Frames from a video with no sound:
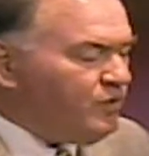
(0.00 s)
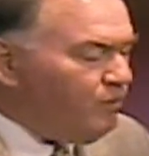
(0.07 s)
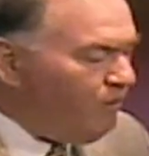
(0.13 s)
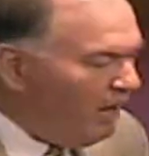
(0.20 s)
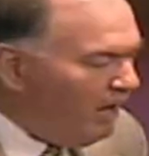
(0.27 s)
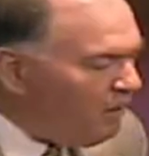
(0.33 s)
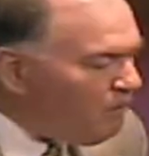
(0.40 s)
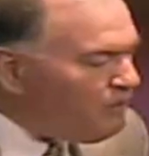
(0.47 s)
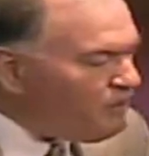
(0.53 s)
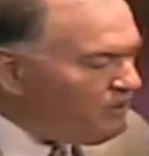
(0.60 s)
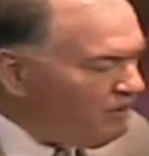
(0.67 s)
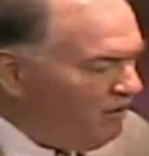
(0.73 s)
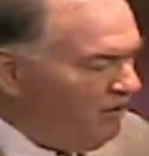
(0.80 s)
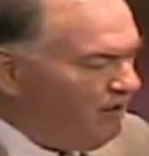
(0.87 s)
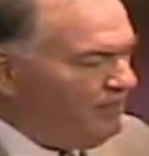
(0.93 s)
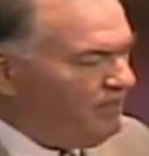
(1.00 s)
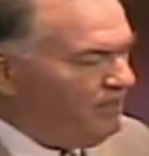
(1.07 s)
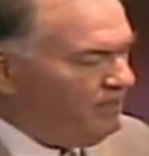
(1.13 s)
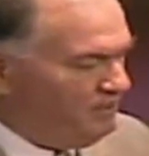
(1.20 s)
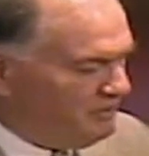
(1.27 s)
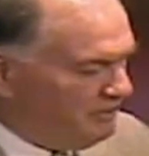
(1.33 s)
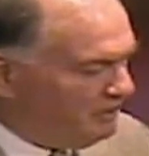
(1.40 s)
Why would God,
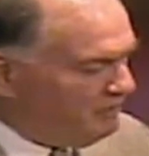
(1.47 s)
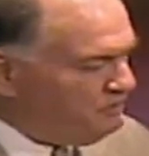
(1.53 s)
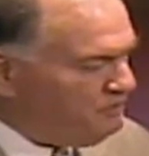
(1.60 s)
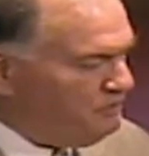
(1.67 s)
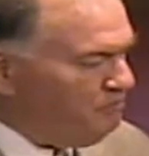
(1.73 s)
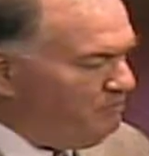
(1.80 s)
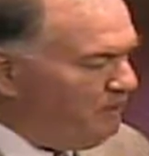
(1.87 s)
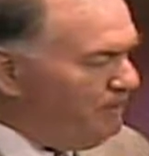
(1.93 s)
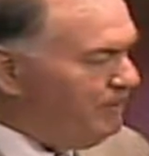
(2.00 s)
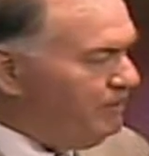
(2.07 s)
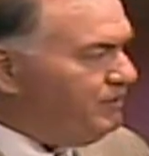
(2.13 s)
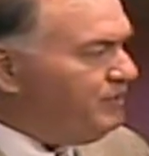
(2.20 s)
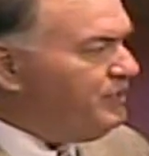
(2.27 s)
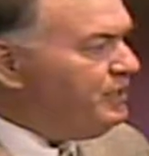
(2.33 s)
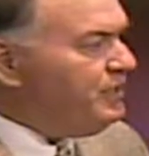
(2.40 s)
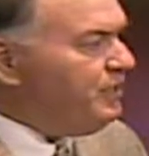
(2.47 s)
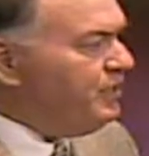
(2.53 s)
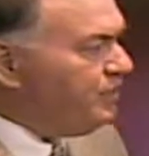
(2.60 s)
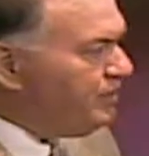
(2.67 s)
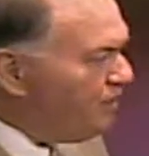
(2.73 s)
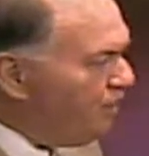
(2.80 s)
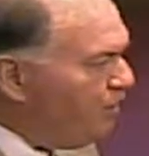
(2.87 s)
an intelligent being,
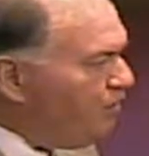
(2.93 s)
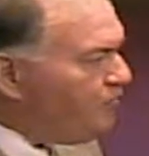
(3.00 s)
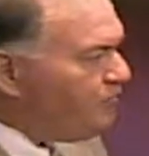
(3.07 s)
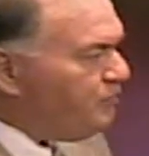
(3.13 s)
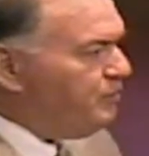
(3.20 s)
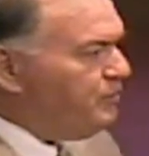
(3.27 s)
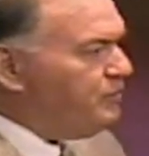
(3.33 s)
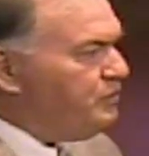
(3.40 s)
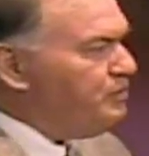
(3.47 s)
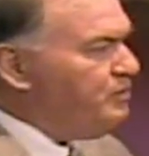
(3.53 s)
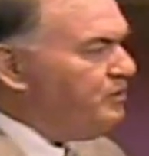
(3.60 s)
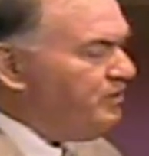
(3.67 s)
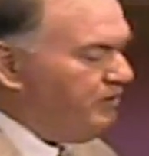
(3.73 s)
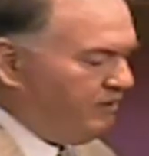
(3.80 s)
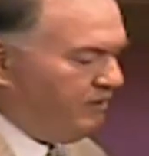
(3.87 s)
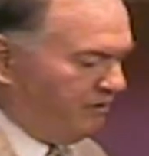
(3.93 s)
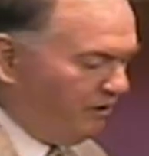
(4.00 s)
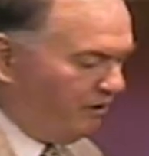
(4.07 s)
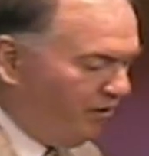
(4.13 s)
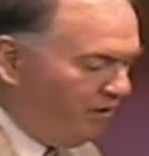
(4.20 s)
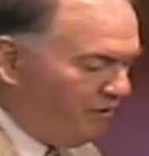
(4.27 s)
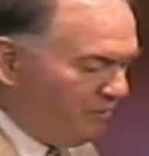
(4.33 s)
go through
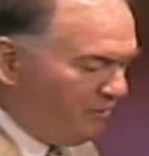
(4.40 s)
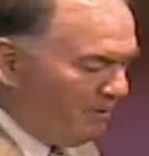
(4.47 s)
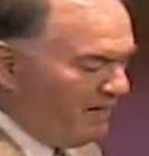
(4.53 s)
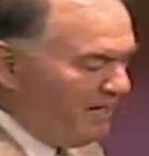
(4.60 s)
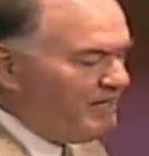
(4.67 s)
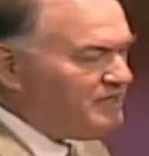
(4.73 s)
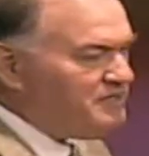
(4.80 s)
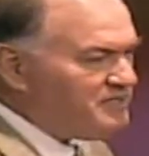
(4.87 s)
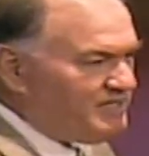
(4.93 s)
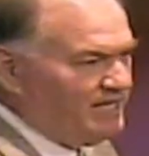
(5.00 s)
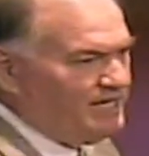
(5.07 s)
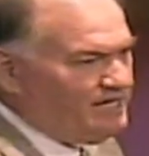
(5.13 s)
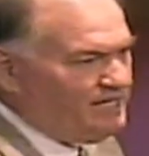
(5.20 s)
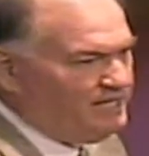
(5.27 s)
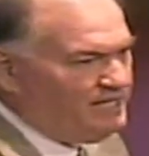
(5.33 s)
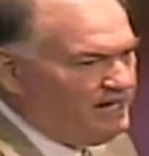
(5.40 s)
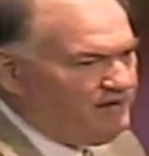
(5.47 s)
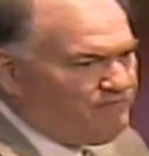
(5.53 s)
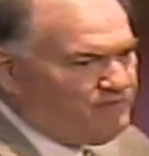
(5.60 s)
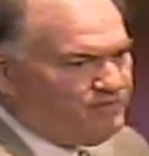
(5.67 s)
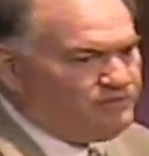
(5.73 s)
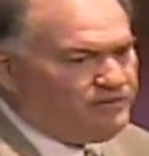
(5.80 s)
all the painstaking
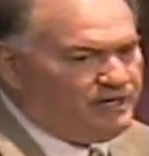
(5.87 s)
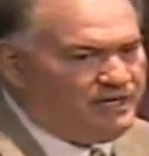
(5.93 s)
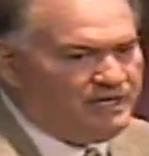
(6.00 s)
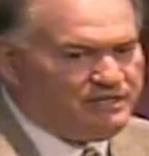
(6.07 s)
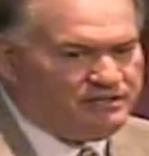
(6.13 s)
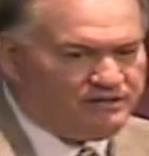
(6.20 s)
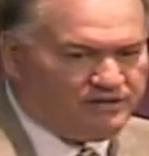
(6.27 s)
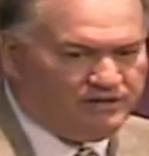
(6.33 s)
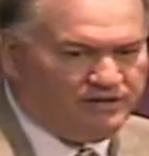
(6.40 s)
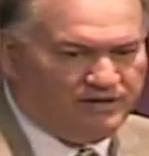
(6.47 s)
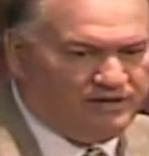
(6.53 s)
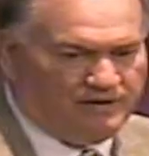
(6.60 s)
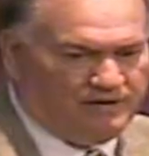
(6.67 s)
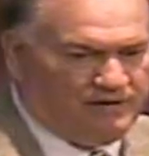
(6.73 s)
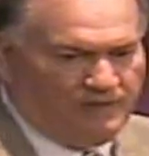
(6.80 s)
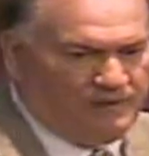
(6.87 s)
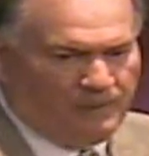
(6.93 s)
effort that He's done